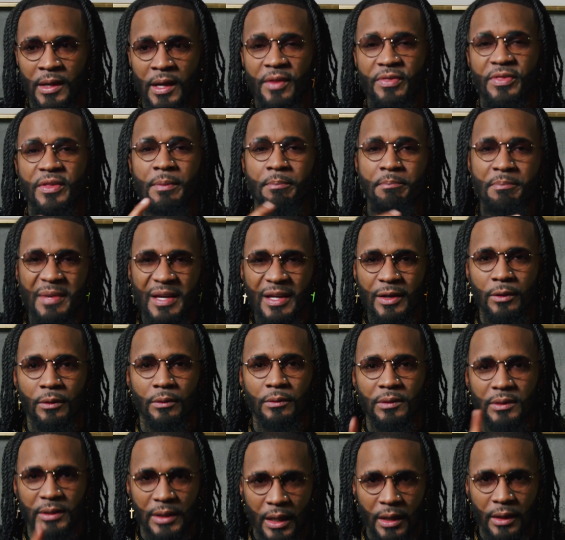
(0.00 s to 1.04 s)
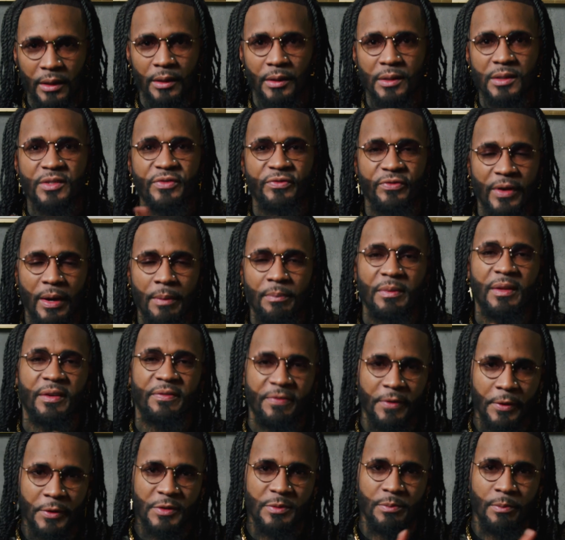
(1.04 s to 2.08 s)
The middle learns from the
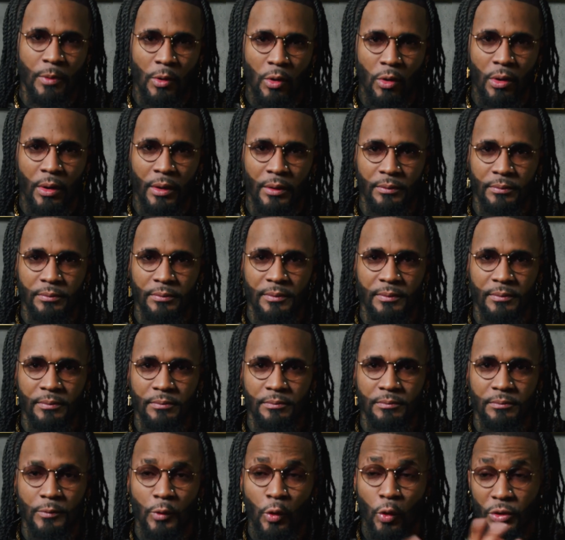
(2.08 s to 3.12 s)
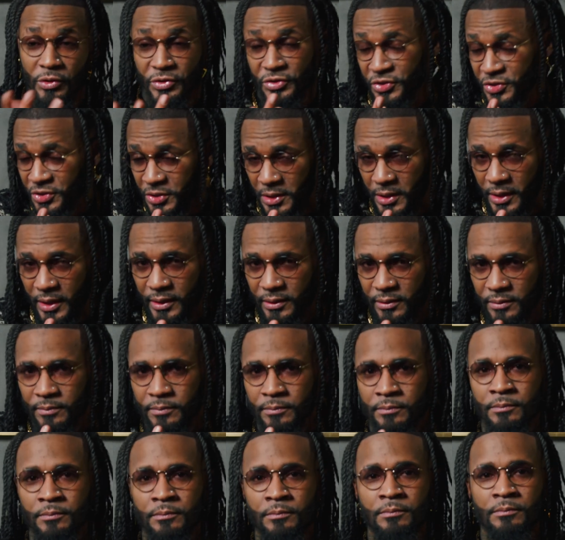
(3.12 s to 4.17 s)
firstborn, or should.
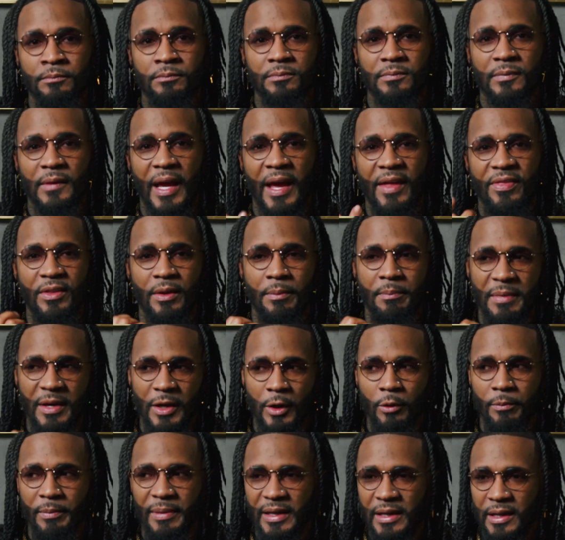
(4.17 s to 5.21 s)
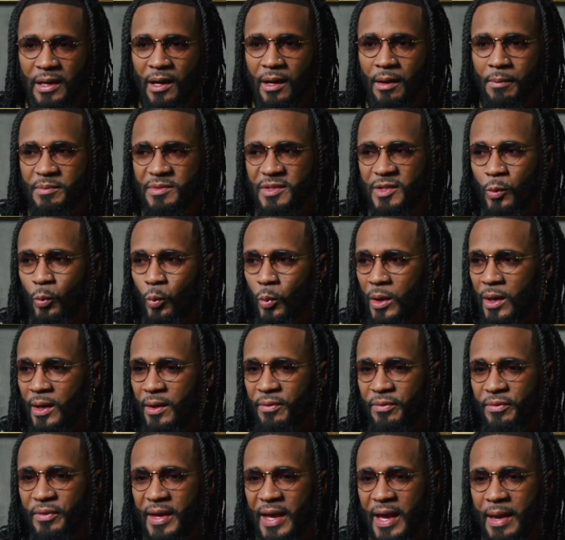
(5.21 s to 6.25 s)
And the middle becomes the
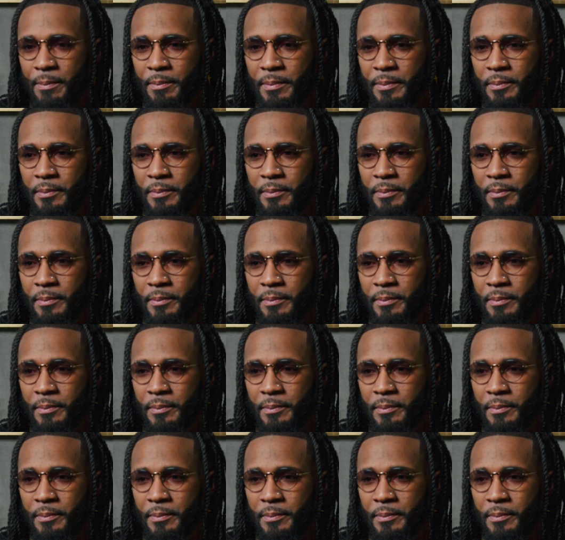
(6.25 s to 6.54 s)
one that